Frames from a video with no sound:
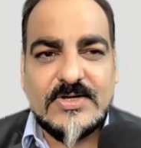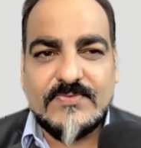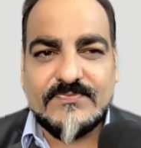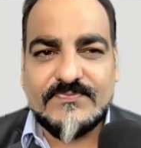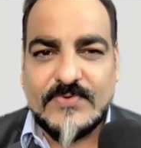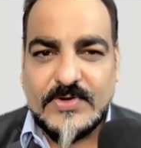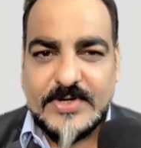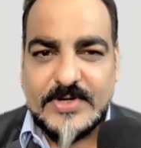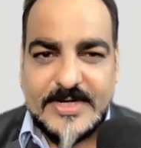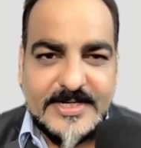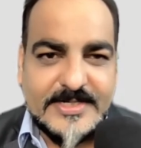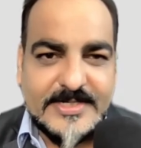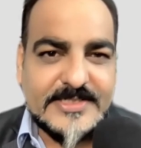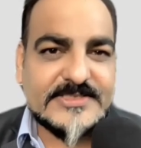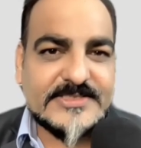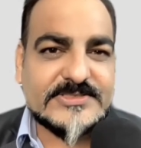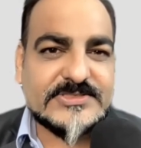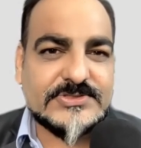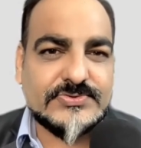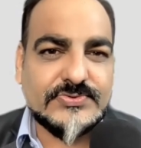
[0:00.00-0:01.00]
for
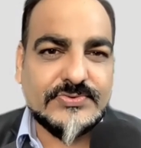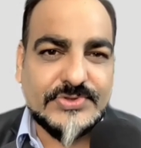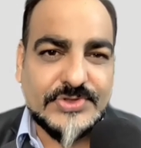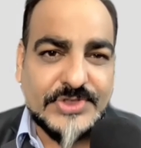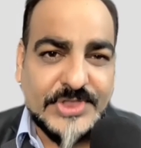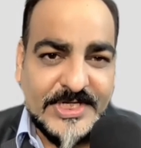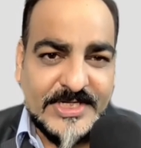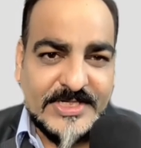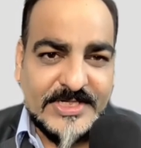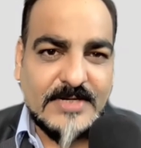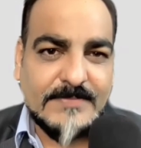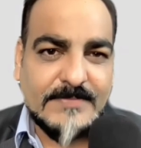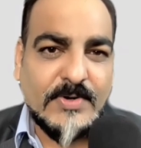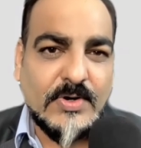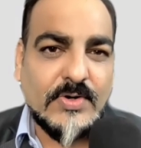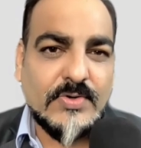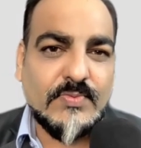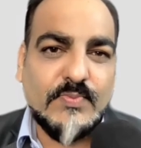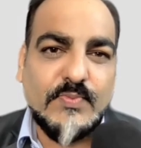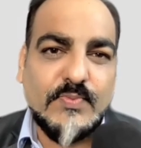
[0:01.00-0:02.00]
us to think
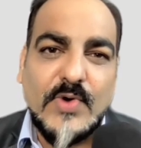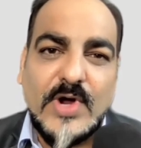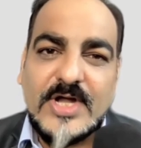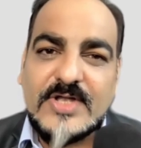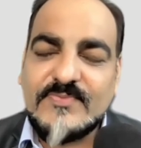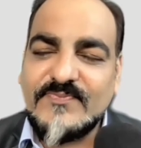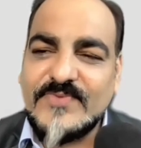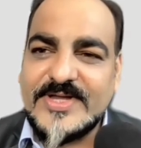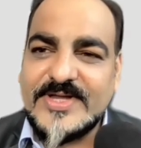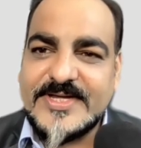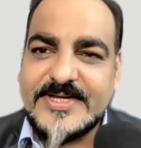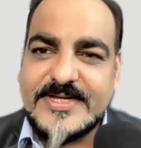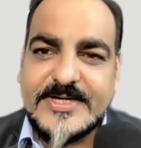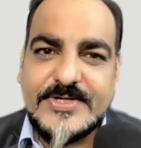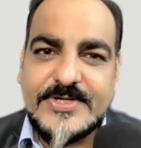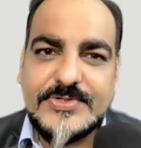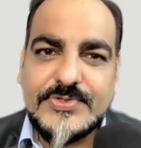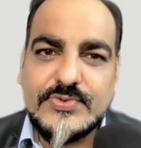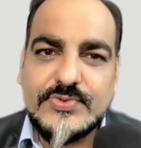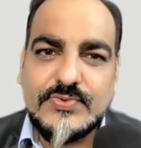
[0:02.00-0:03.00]
about what we
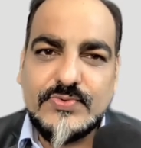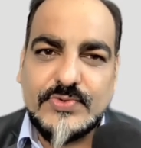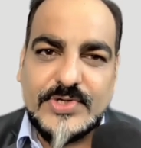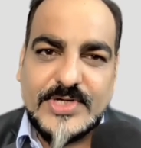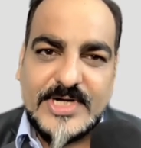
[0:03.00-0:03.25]
didn't do